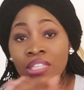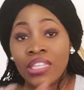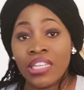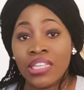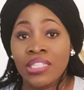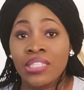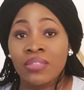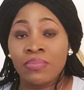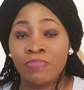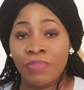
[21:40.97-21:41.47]

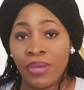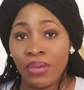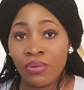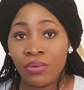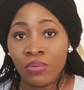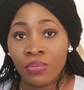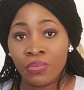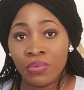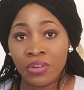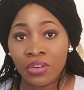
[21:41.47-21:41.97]
this
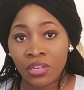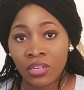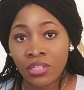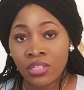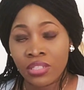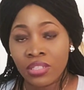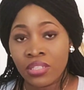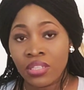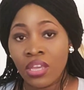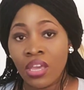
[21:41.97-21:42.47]
belt
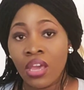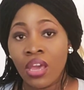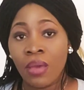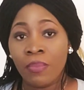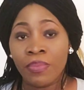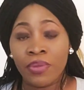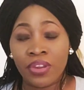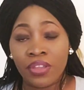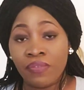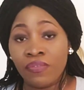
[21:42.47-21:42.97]
works.
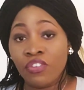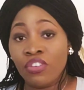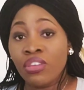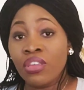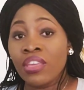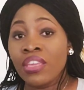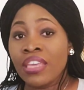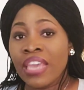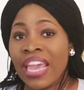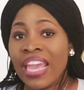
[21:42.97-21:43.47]
But if you
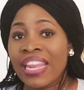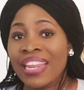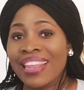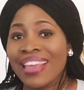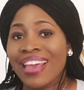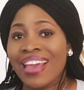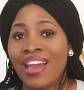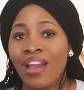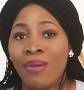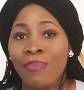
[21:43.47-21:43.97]
get
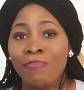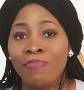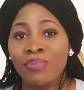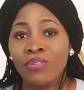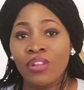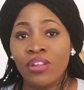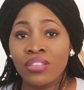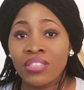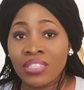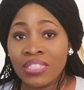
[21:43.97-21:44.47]
a
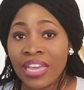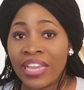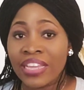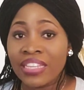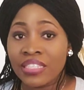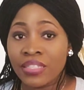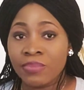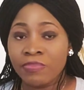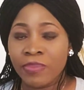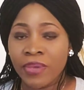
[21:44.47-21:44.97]
plus
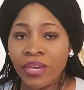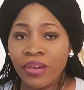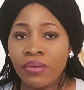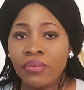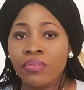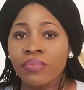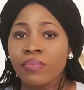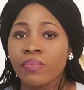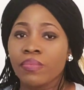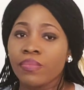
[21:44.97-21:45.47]
size
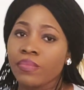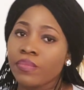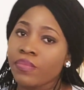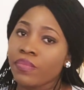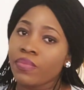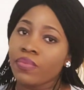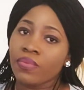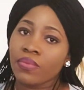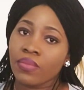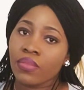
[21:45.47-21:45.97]
belt,
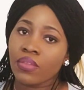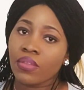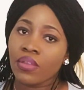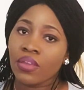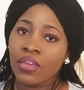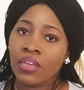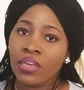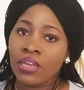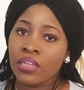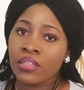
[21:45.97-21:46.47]

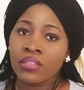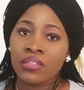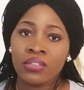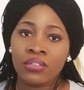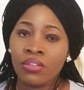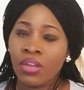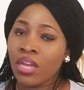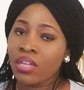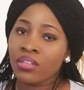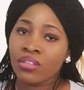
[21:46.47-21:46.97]
it's
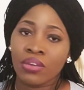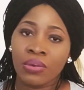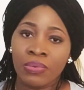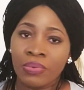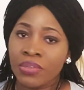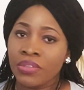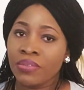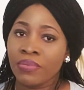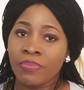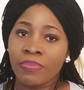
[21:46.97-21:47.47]
not
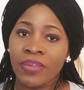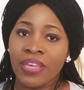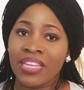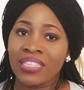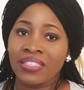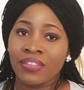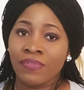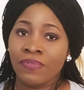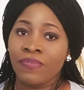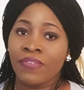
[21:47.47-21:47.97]
going to be
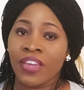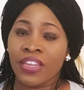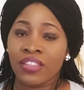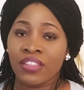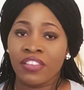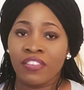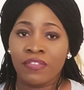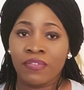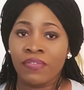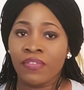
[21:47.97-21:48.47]
as
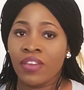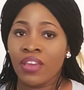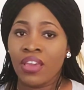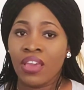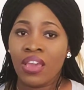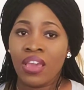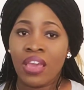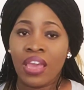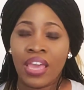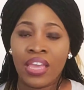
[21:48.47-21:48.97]
effective,
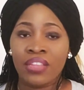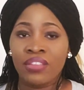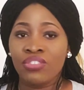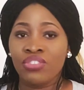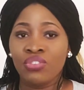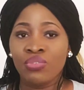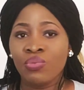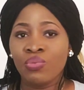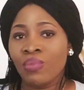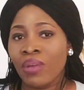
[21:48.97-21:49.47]

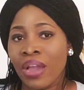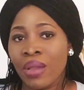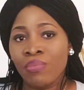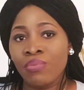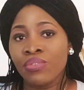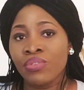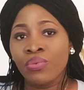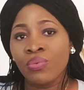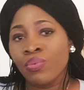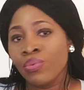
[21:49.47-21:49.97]
and I
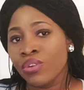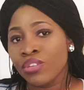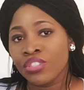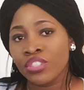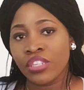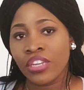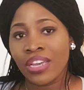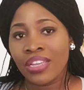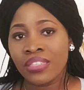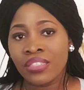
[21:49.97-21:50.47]
wouldn't
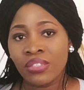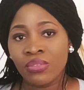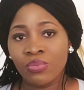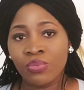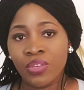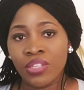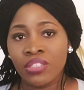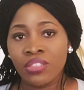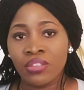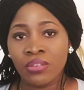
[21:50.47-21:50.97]
want you guys to
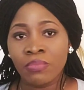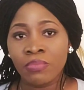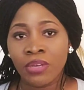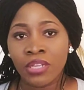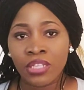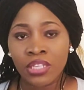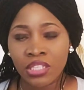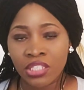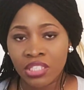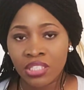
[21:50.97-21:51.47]
waste your
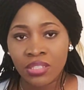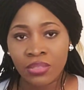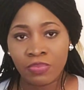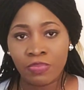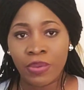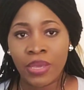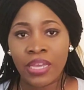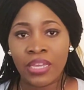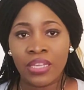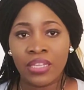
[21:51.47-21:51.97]
money
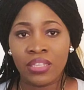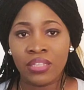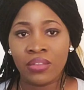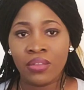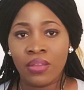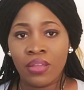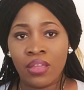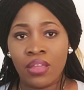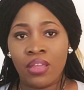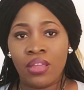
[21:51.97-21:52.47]
just buying
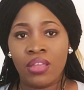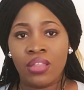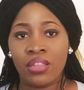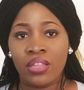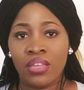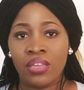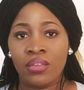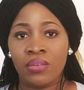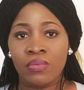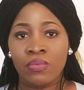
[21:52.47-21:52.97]

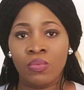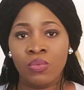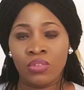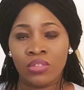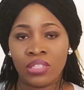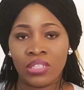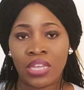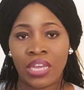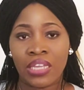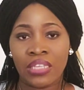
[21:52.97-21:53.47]
like
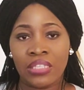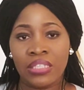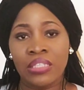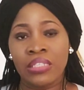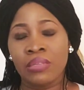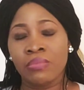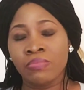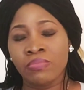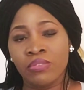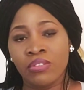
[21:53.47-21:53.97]
one size
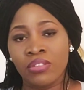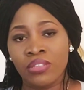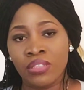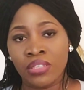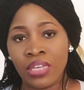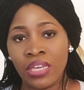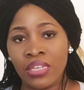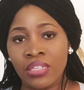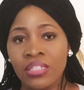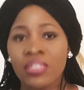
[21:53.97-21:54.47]
and then
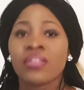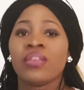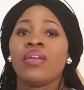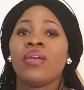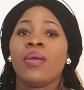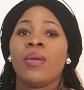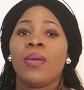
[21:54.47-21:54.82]
plus size.